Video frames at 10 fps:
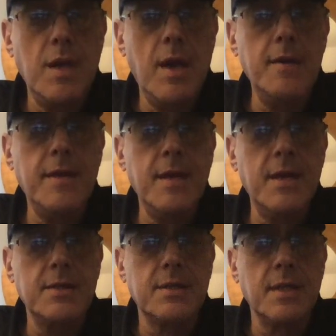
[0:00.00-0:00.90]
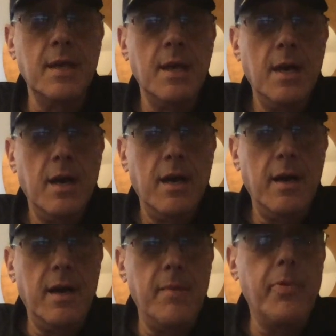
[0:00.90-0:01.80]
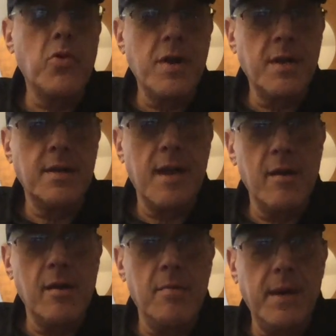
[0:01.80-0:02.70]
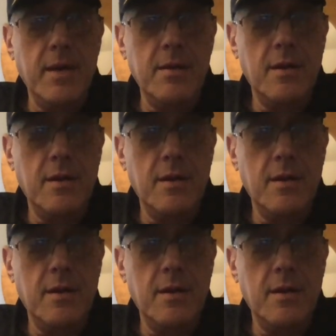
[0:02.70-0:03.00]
I think it's an important element.